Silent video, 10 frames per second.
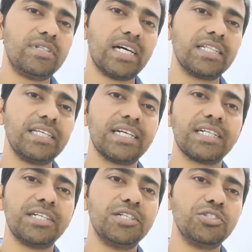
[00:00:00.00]
done
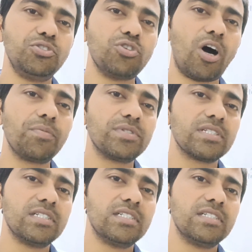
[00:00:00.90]
their jobs